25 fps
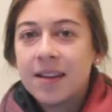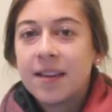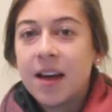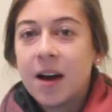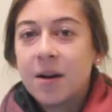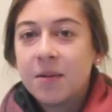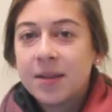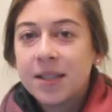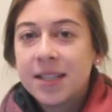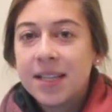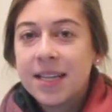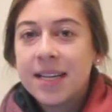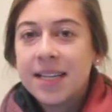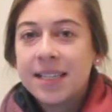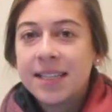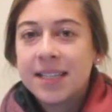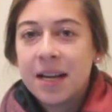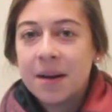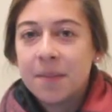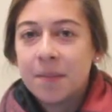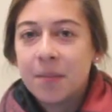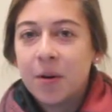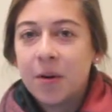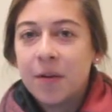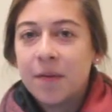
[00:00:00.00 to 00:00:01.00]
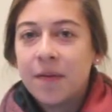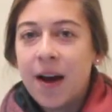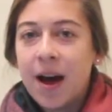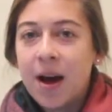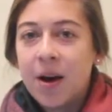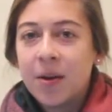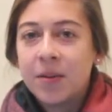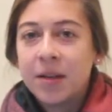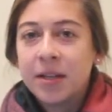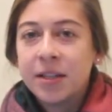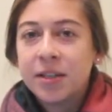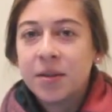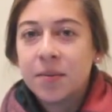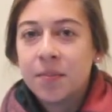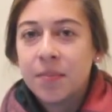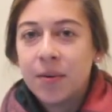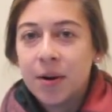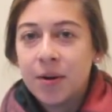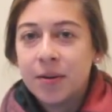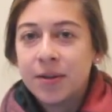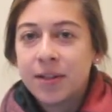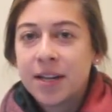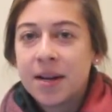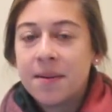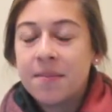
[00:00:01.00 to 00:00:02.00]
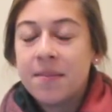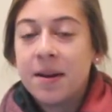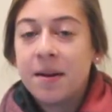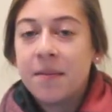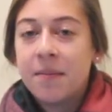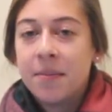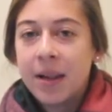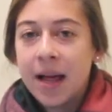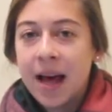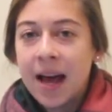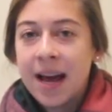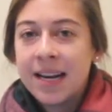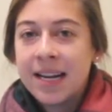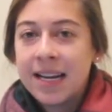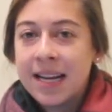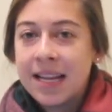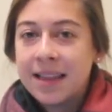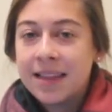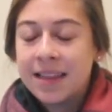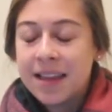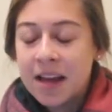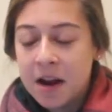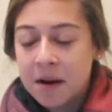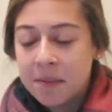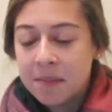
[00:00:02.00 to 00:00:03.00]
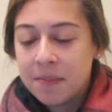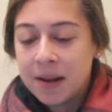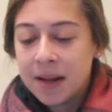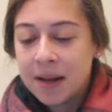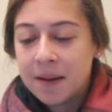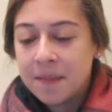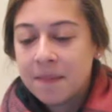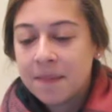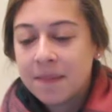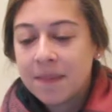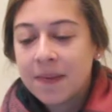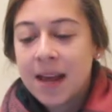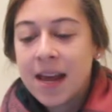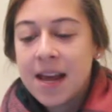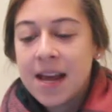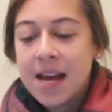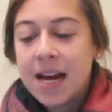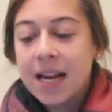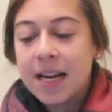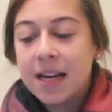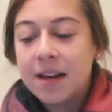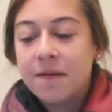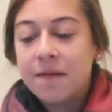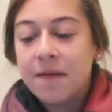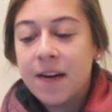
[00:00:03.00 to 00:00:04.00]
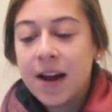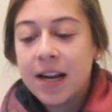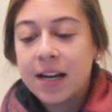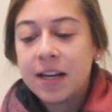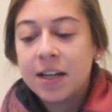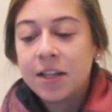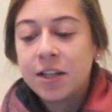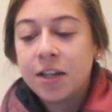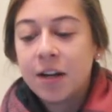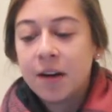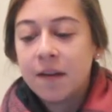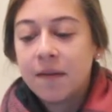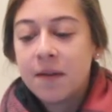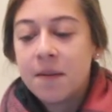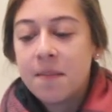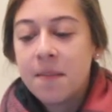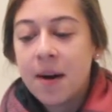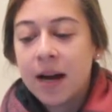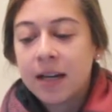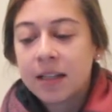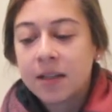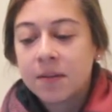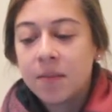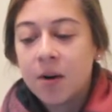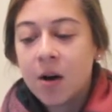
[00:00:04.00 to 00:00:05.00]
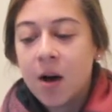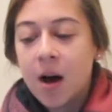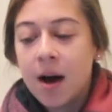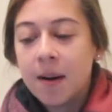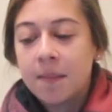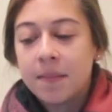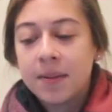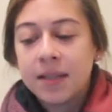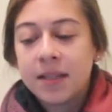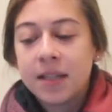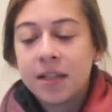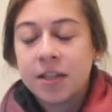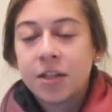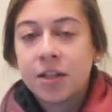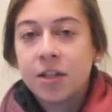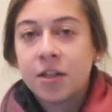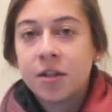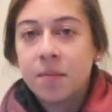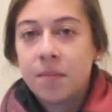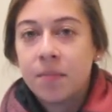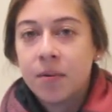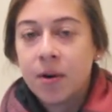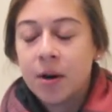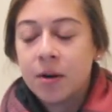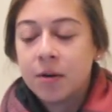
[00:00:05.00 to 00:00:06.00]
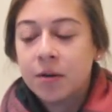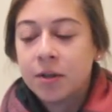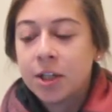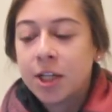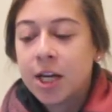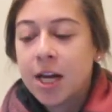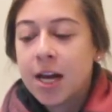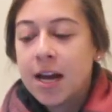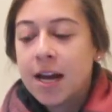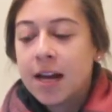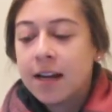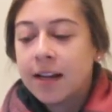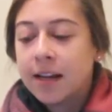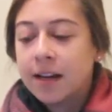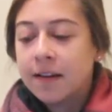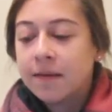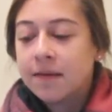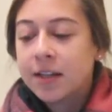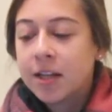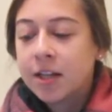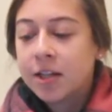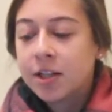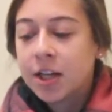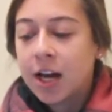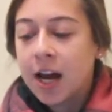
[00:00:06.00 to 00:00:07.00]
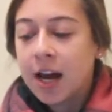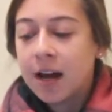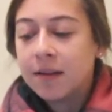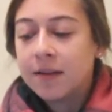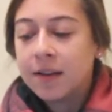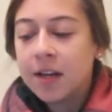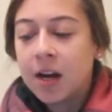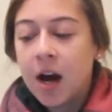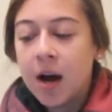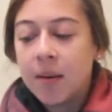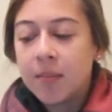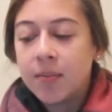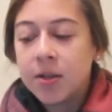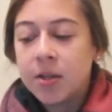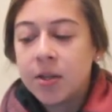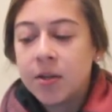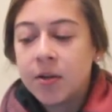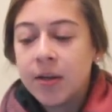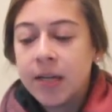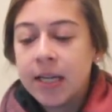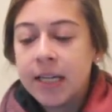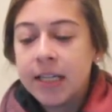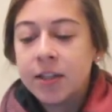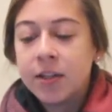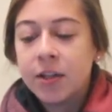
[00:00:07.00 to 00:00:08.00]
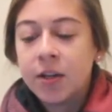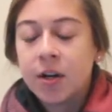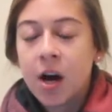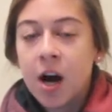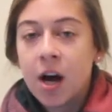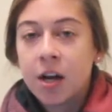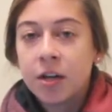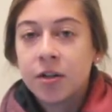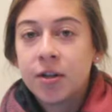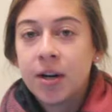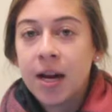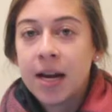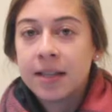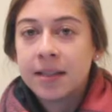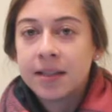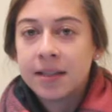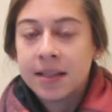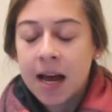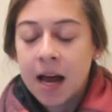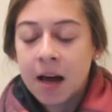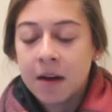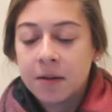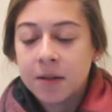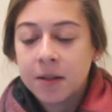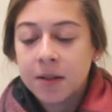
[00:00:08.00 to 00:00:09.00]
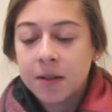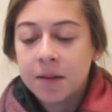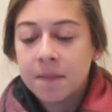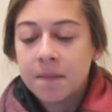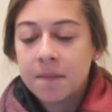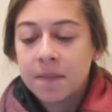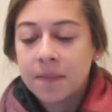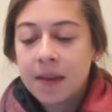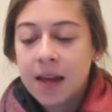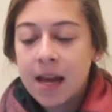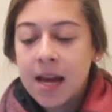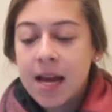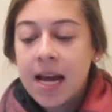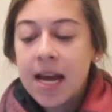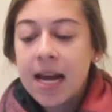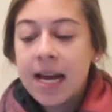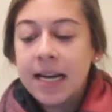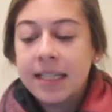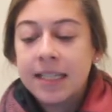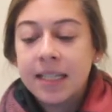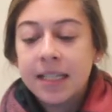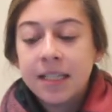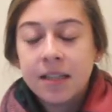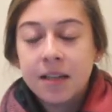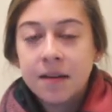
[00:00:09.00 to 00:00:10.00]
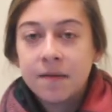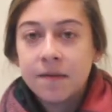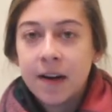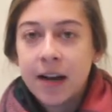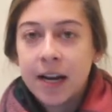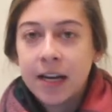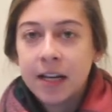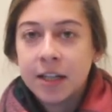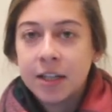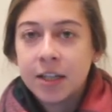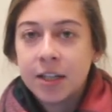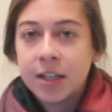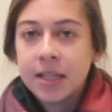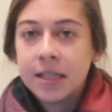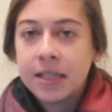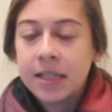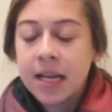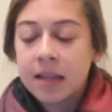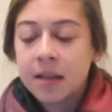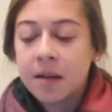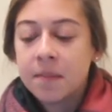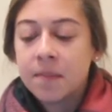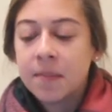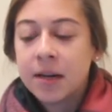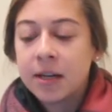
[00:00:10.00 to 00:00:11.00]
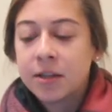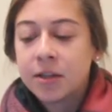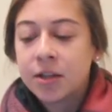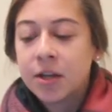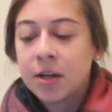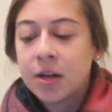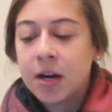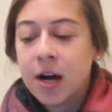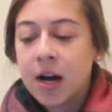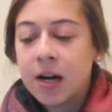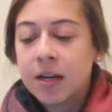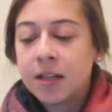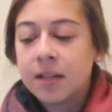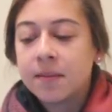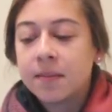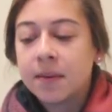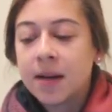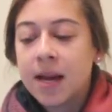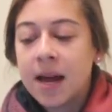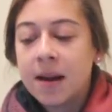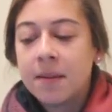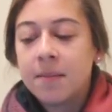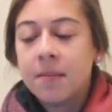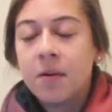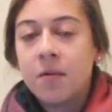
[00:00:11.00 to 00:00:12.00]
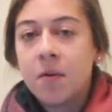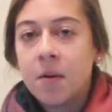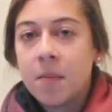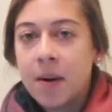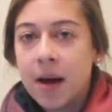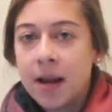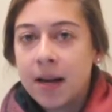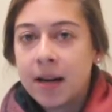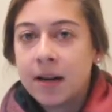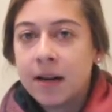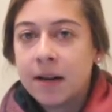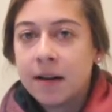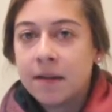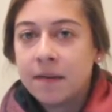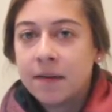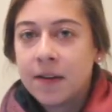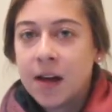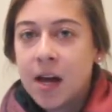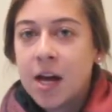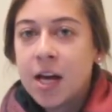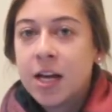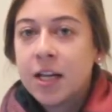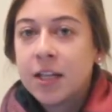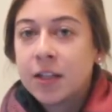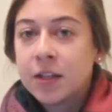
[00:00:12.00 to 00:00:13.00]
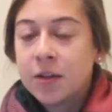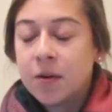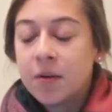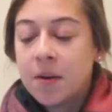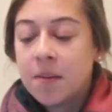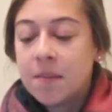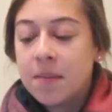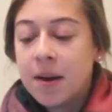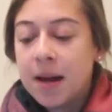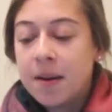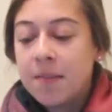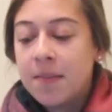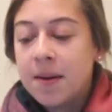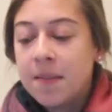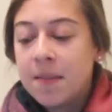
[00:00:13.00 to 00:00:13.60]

That was an example of how this approach can be applied in therapy. An advantage of the maximal oppositions approach gives the child the opportunity to contrast sounds. A disadvantage is that the picture cards can be repetitive, so it may